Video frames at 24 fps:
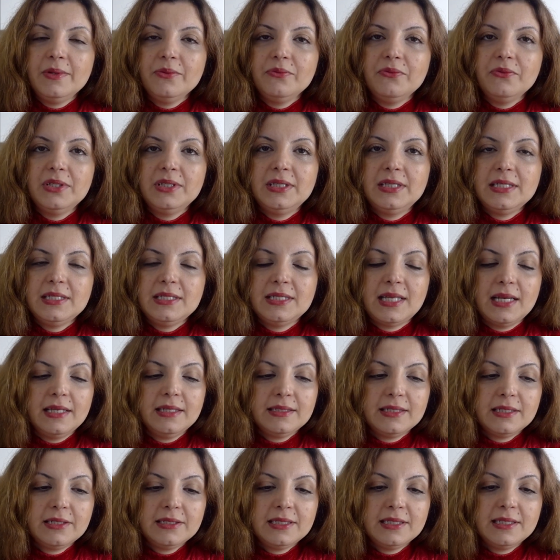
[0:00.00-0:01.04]
with this
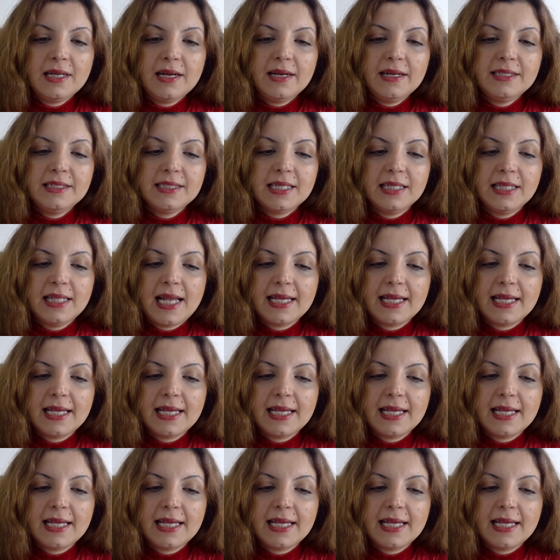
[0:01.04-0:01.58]
exercise and